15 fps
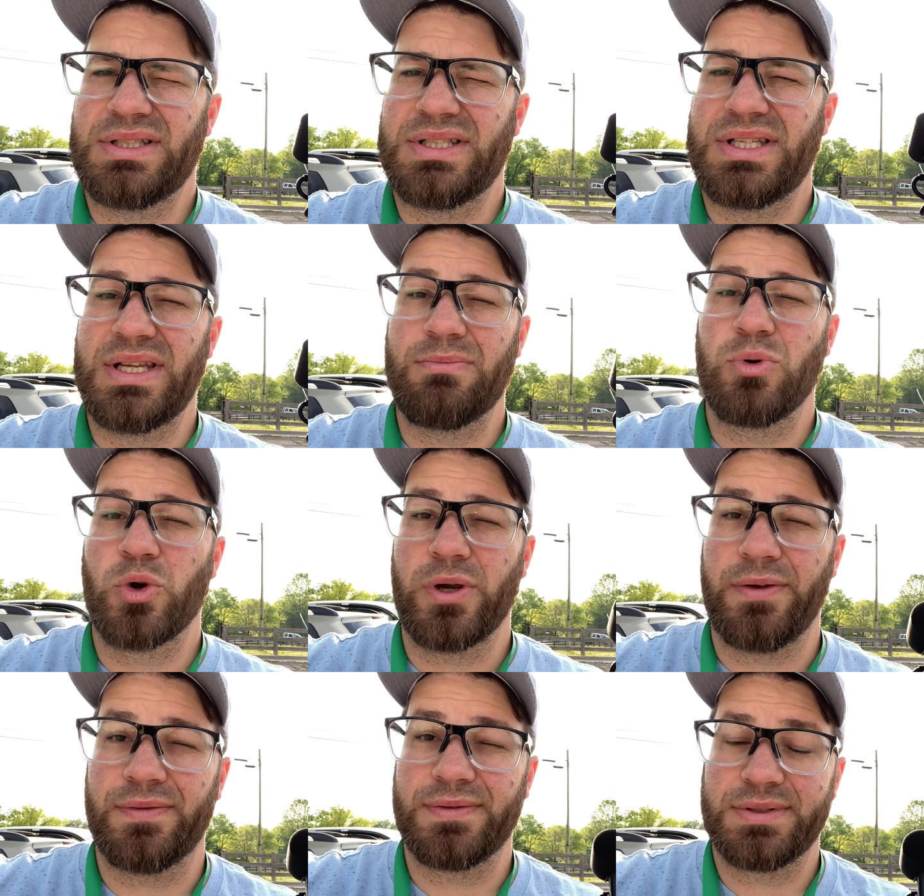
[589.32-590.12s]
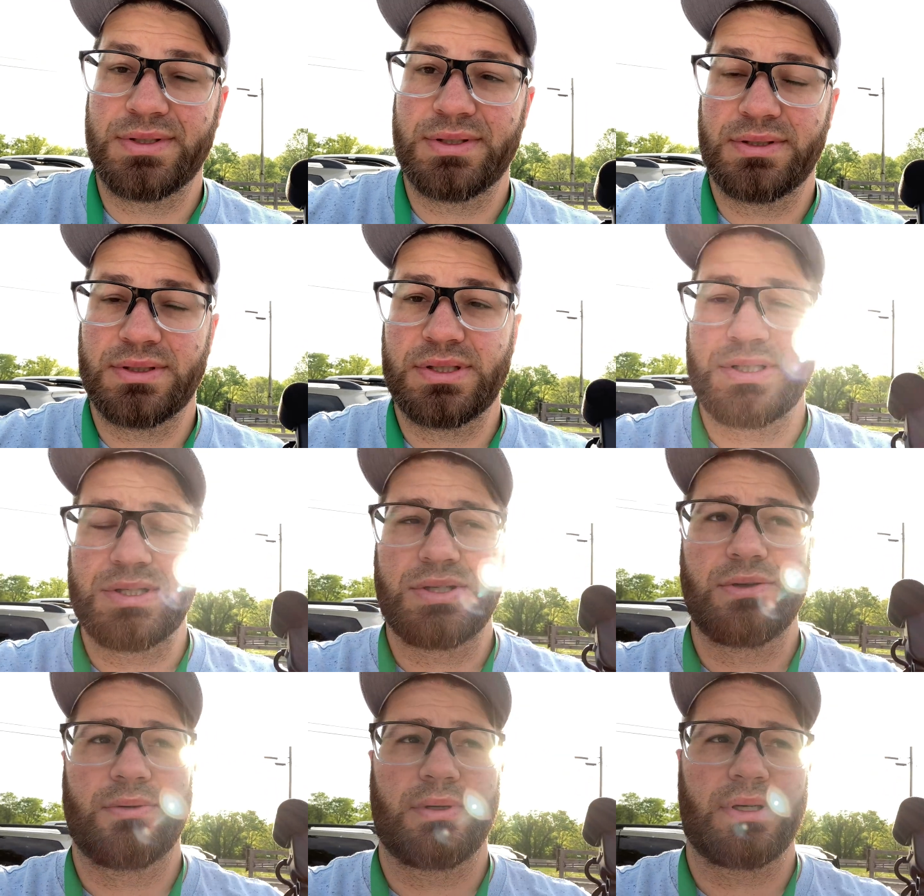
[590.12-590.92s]
debriefed. She's
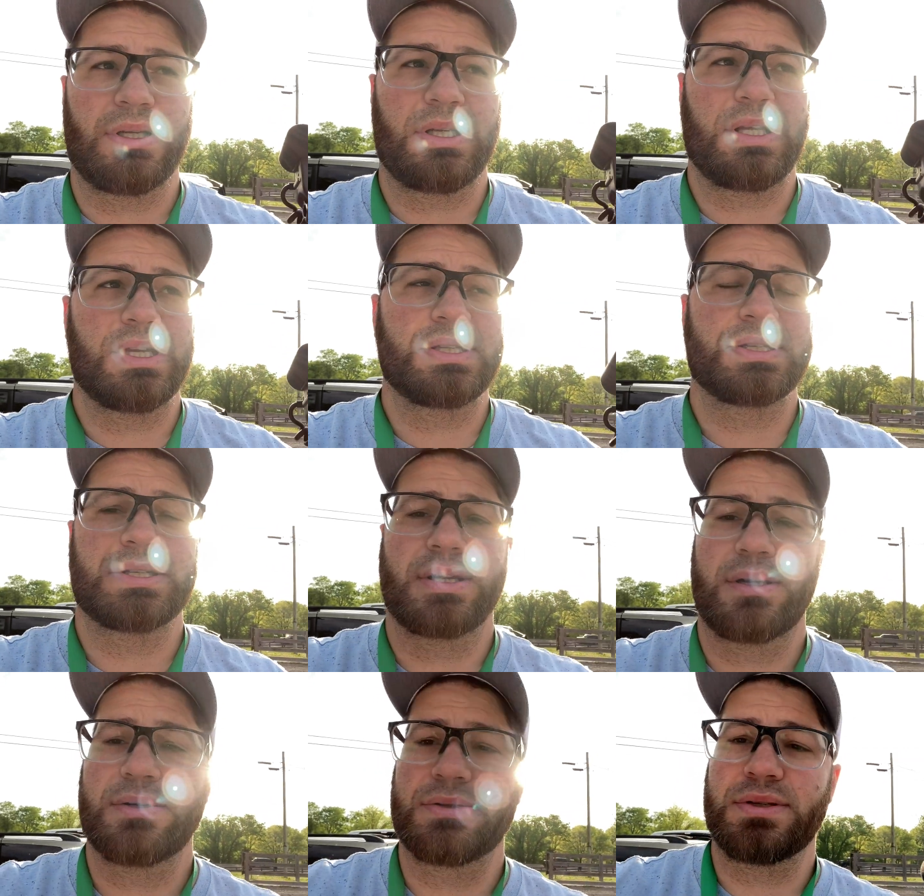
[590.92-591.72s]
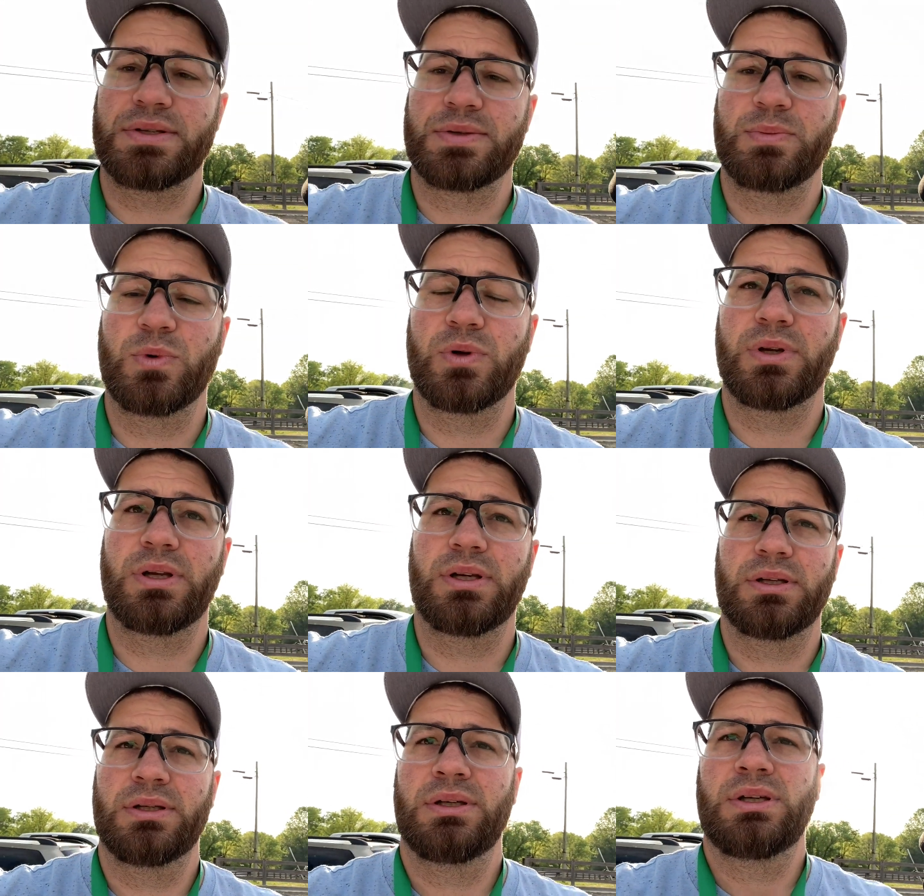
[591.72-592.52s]
doing Kidsteaders this
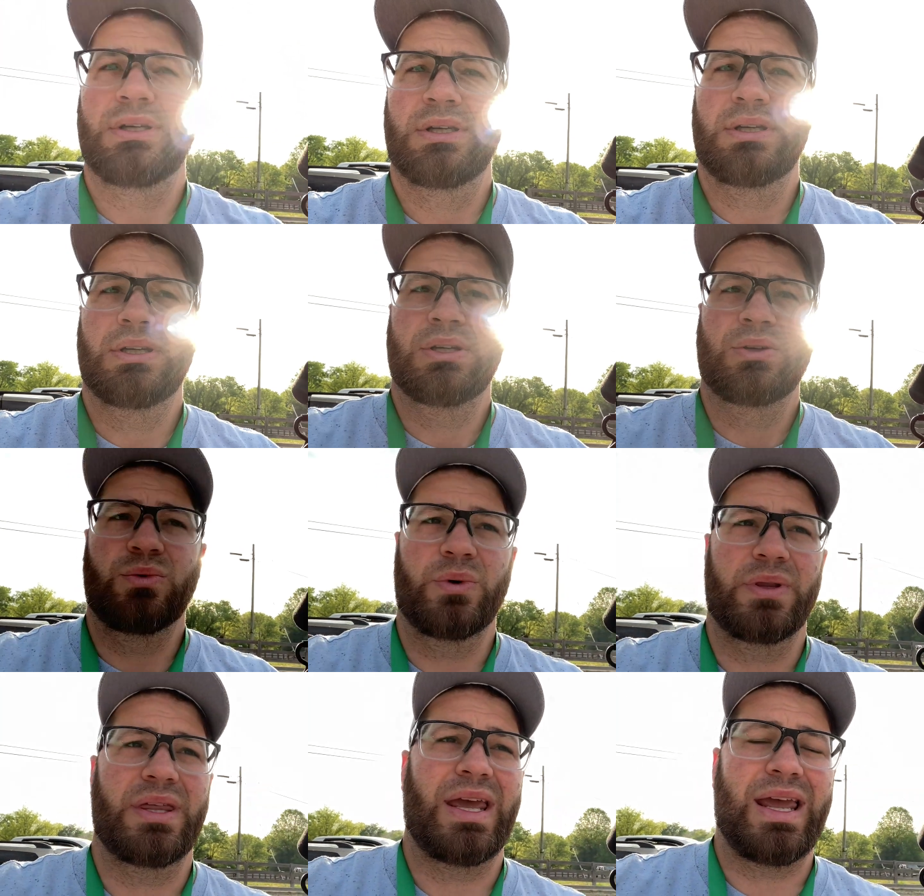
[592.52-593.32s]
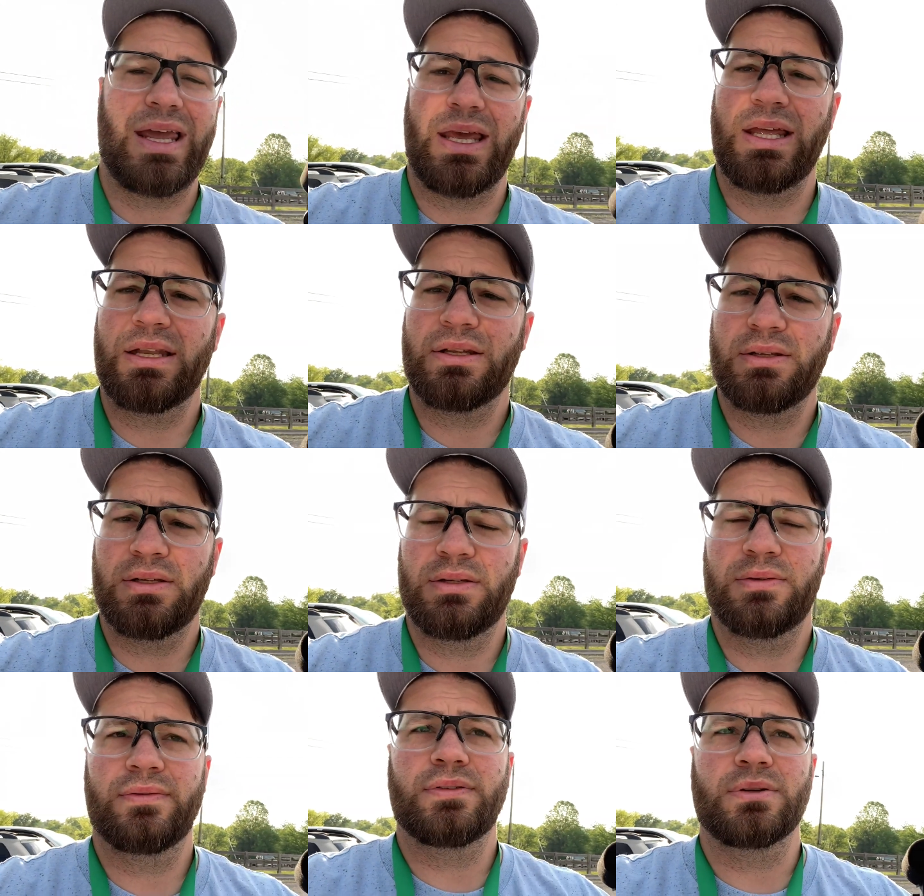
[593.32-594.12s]
morning with Anne
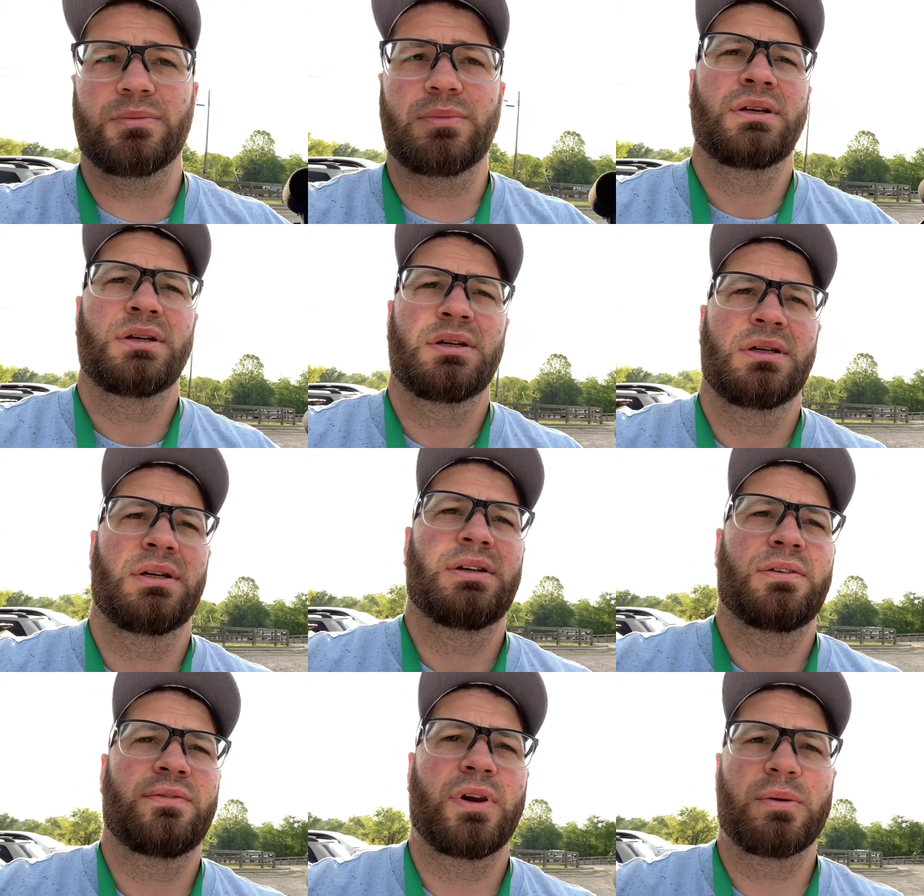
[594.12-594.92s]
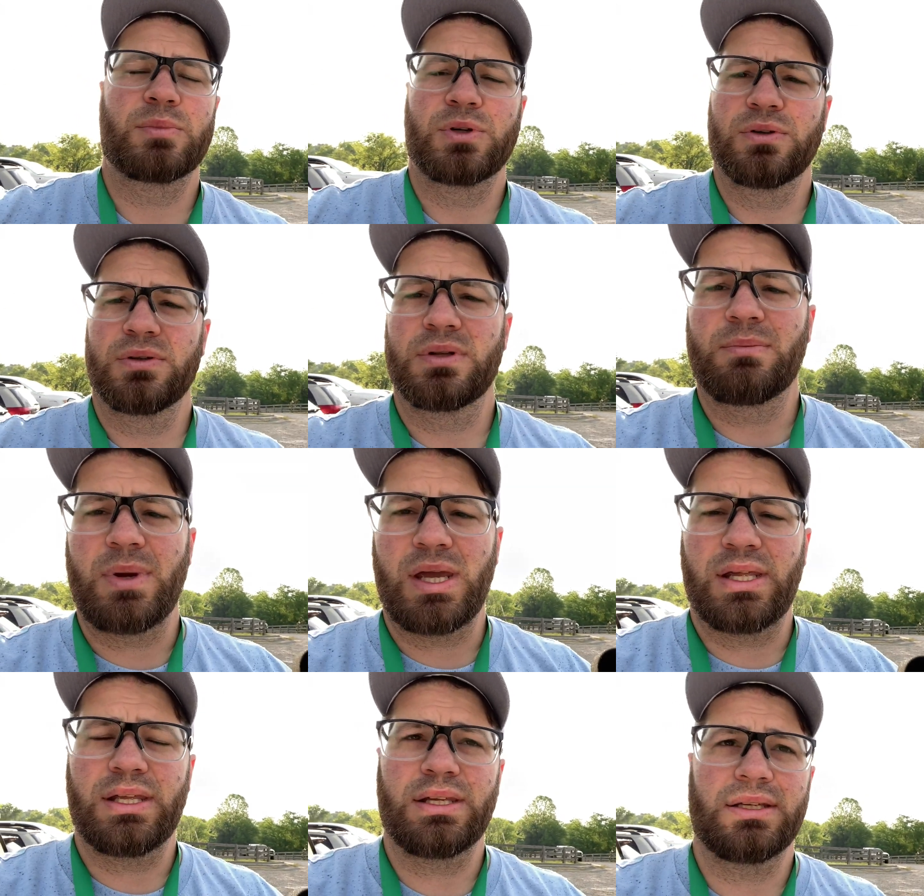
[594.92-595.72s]
from Farm Girl in the
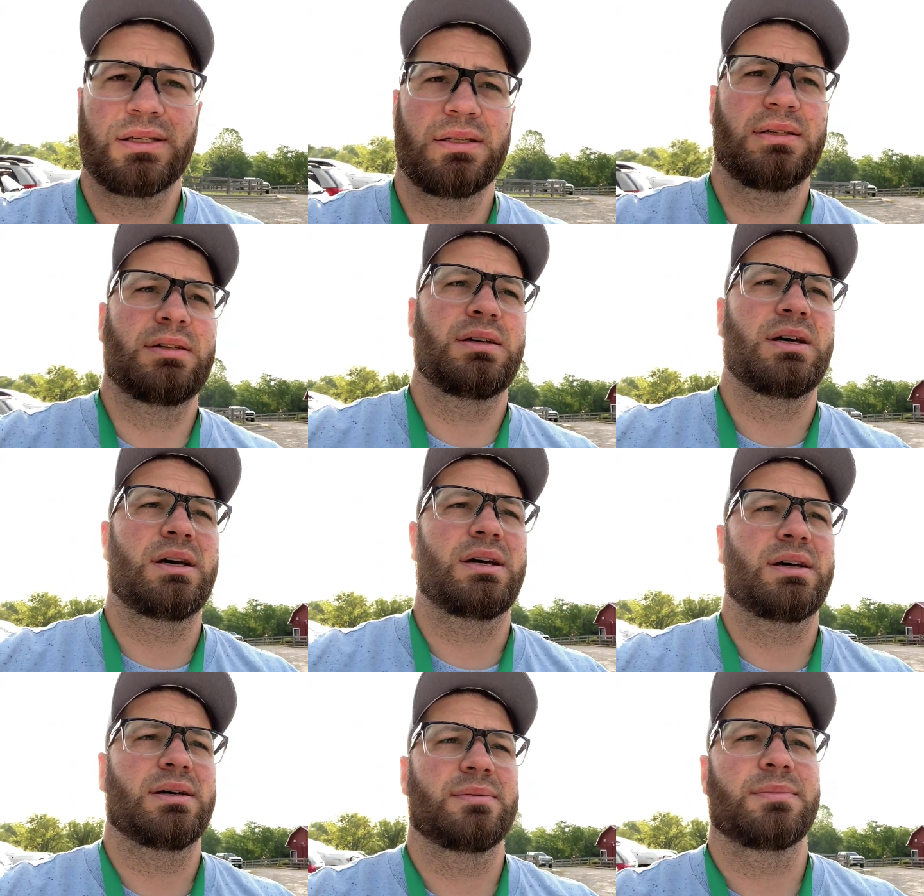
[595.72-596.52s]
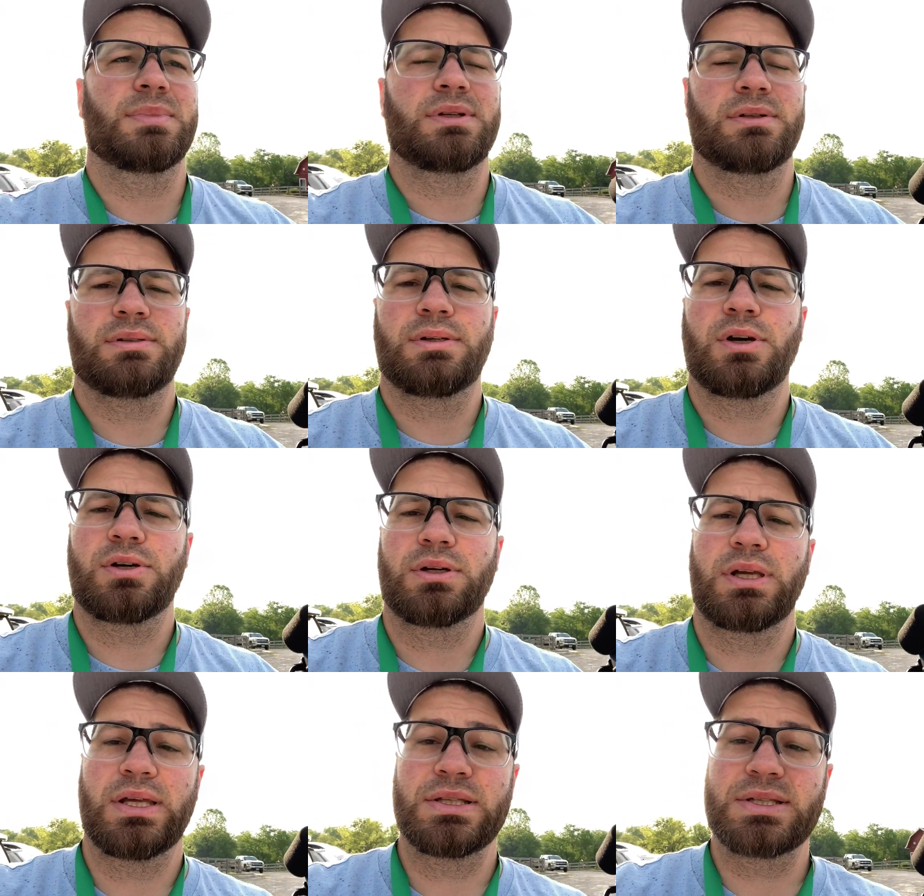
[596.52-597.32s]
Making. Um,
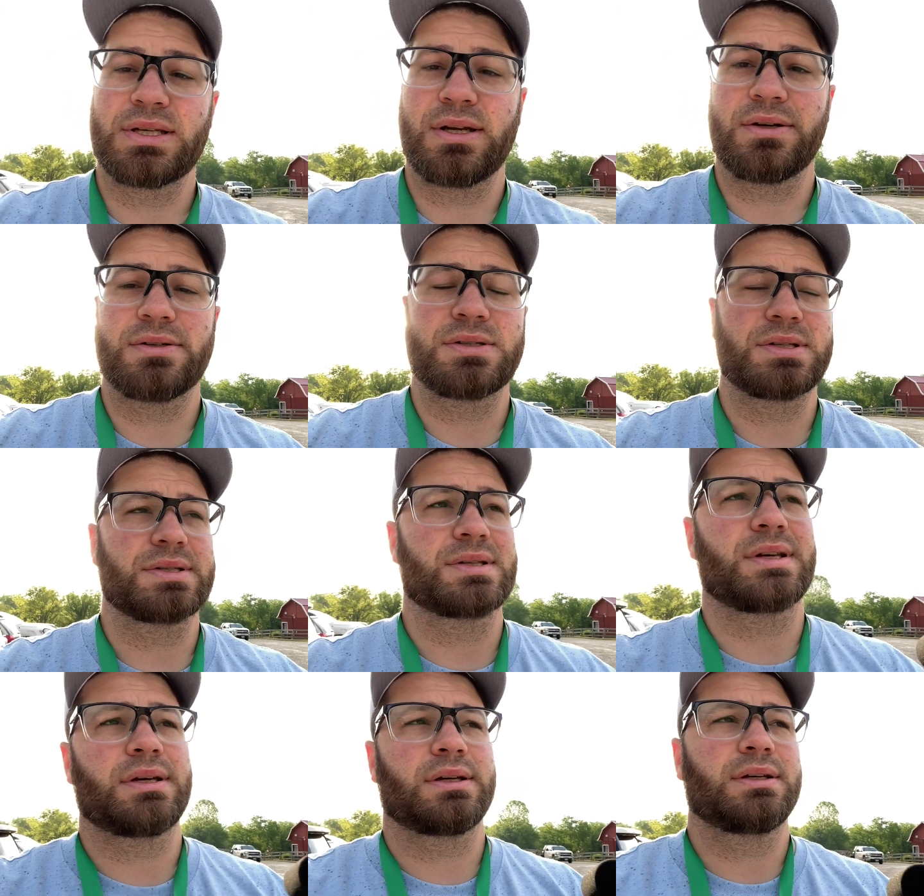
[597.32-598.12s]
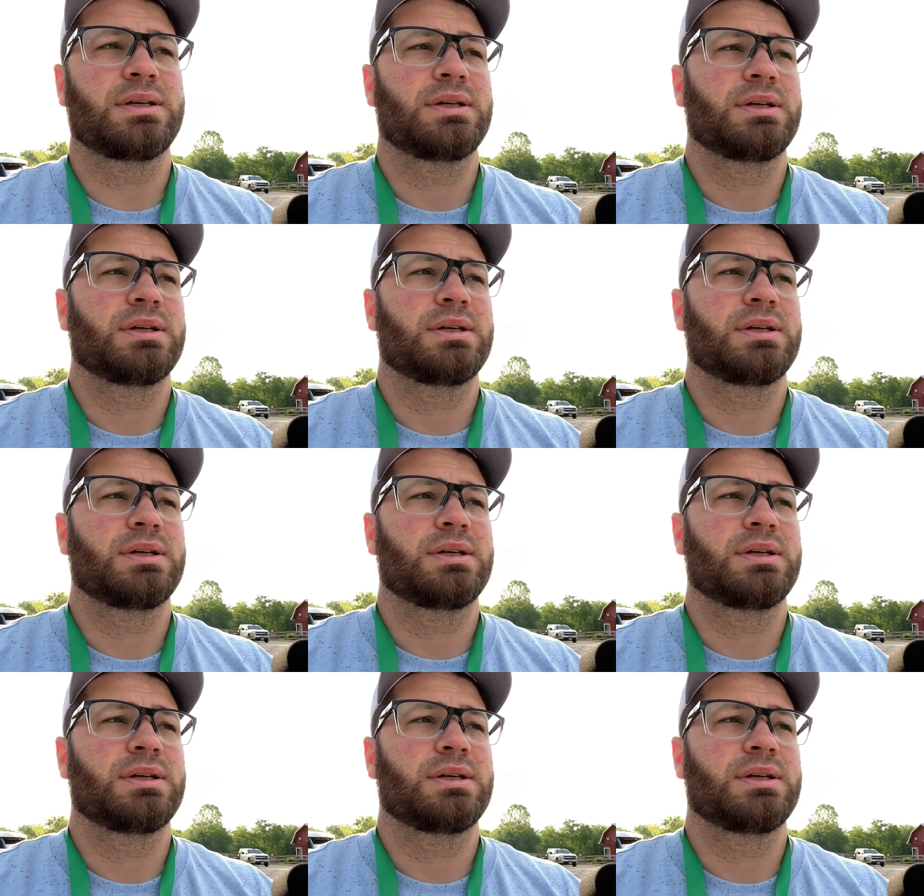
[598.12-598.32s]
Kidsteaders is a,